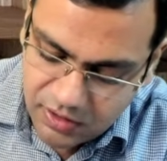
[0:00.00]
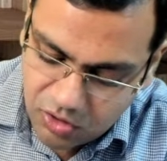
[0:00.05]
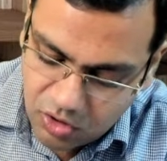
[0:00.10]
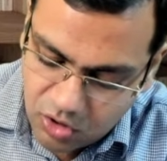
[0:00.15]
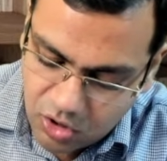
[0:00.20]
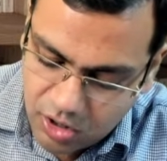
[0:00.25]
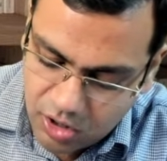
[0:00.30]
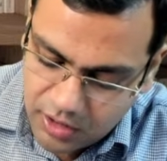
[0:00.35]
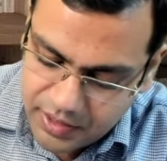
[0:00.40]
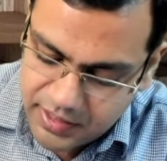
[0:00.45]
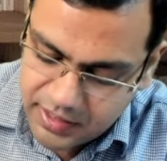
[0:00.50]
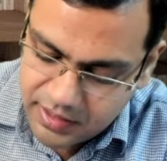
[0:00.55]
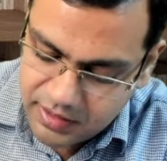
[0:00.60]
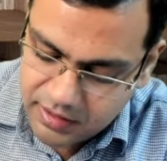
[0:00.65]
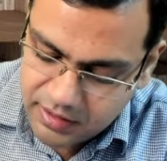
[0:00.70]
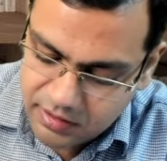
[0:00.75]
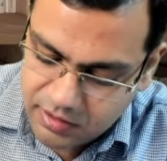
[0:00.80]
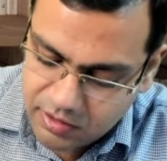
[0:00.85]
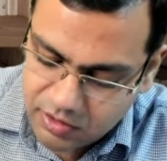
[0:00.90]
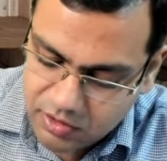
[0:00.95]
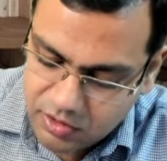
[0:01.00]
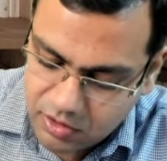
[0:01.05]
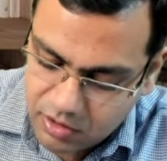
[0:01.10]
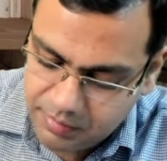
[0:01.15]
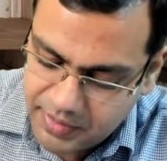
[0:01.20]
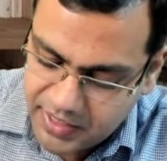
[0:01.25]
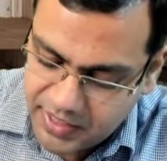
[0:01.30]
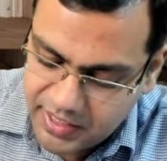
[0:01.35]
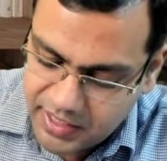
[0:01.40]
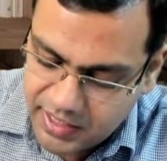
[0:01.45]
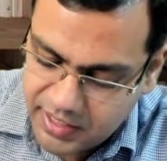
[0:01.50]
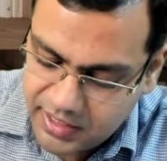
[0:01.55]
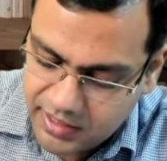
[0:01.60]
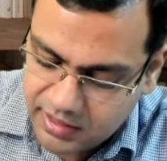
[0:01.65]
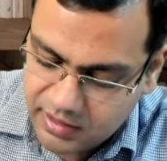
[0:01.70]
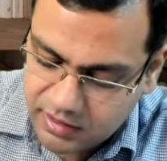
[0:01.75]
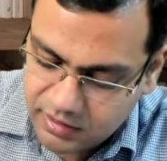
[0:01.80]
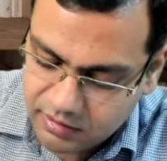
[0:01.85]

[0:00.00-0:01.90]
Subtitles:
order raw material